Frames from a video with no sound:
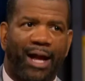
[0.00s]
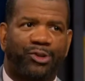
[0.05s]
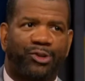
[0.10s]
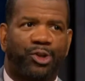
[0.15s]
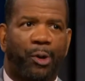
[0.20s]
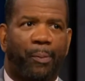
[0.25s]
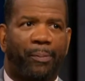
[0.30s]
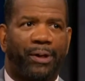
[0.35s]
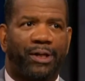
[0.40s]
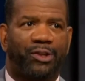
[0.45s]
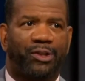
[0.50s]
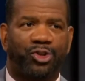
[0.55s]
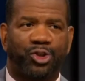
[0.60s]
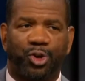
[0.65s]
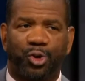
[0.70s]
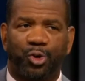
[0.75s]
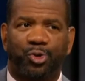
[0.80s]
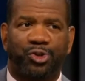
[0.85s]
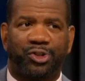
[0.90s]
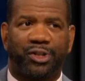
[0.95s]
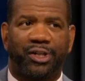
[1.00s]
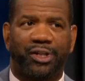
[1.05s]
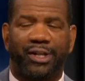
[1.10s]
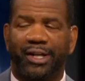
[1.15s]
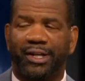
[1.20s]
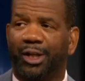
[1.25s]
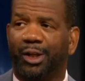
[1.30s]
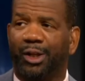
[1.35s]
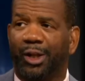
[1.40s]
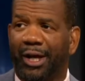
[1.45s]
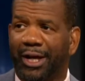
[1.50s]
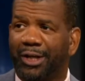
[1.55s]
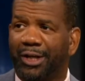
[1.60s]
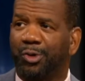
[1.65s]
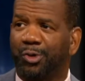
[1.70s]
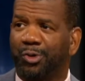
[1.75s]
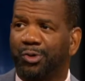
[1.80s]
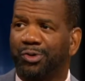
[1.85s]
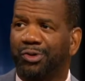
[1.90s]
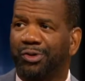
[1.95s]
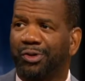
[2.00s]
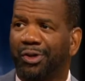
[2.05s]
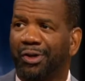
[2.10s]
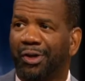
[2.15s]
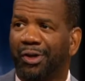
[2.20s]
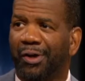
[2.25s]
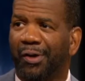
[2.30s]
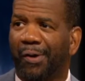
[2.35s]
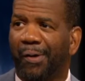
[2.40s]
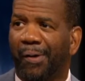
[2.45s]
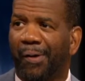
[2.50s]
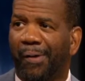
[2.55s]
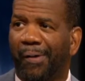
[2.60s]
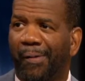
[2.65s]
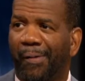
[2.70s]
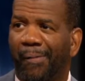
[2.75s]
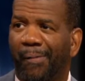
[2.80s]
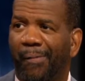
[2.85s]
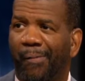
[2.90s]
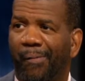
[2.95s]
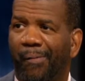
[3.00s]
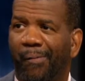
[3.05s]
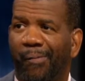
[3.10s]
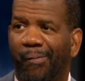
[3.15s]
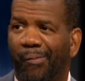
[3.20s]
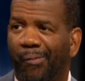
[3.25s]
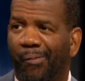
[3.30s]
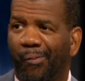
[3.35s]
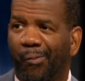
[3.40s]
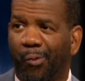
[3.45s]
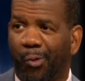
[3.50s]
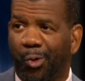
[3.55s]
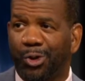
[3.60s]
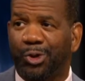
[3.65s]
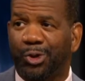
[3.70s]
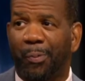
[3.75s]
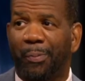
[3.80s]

matchup and it's Houston and the Lakers, would